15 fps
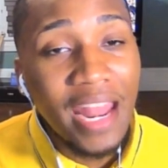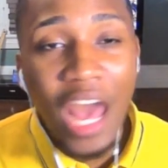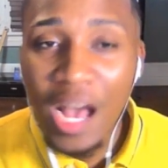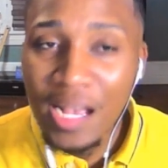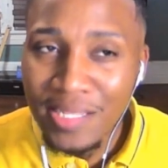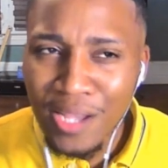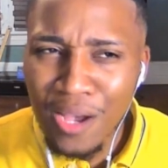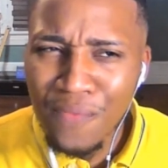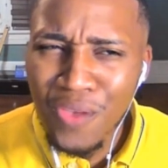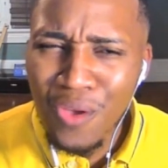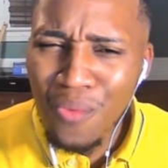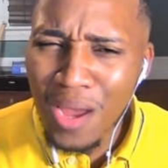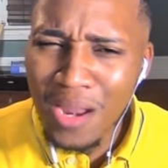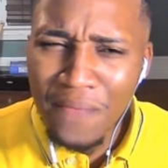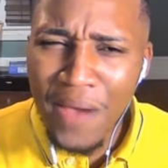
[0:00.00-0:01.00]
Also, if you
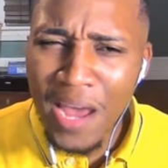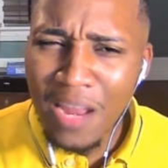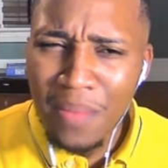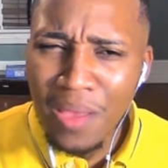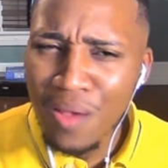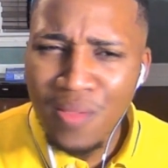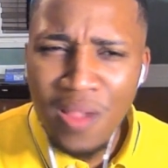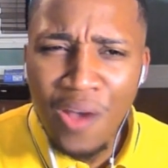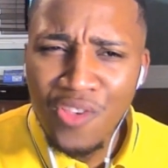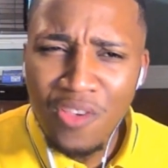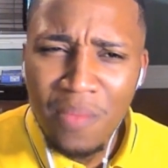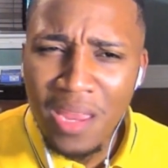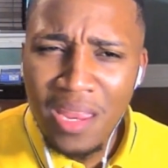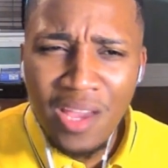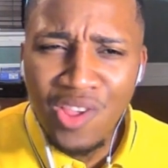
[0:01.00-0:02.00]
want to follow me on social
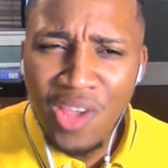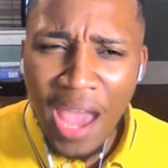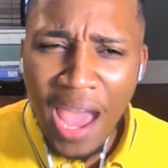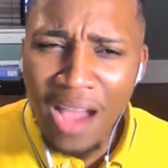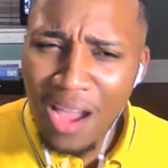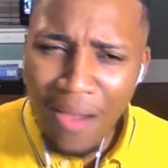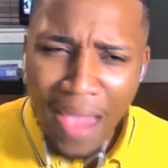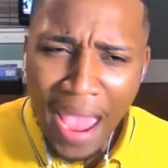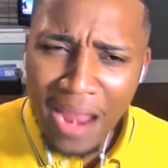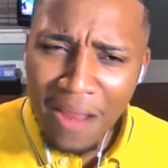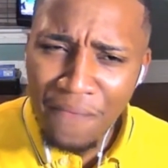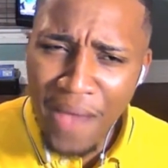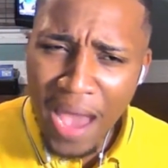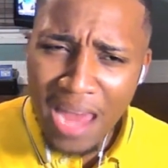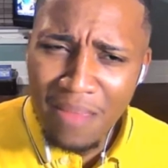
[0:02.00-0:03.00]
media, child, go ahead
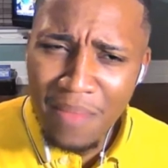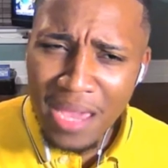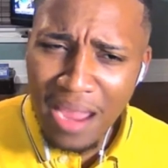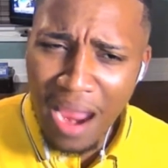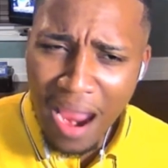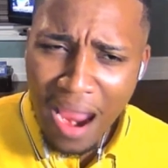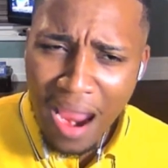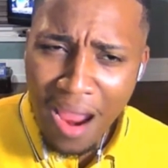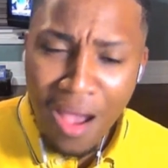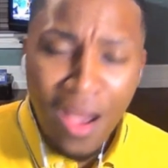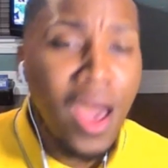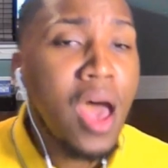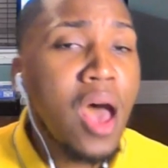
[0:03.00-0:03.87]
and follow me, girl.